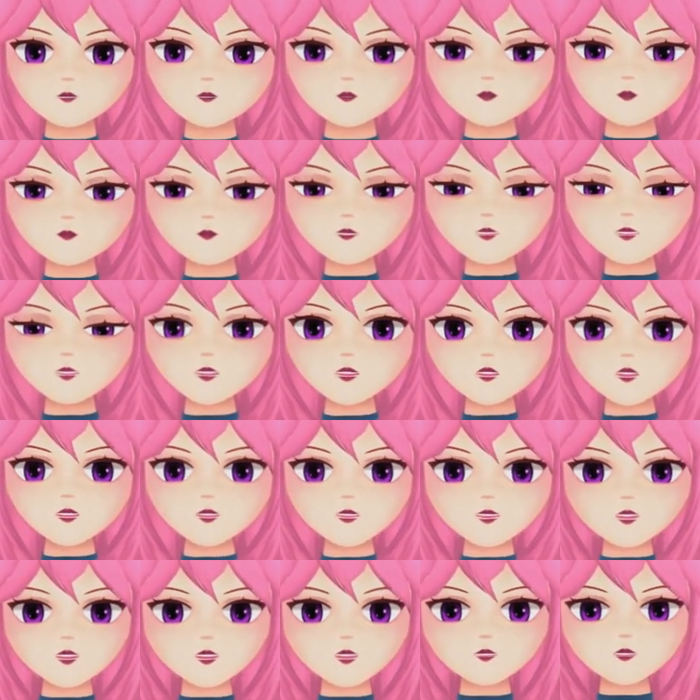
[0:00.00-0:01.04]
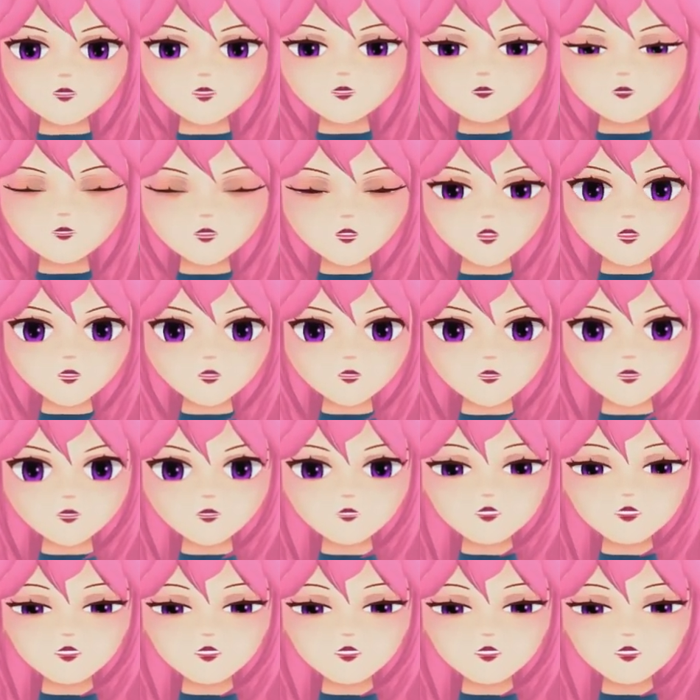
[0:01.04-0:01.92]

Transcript: some sort of actual ribbing.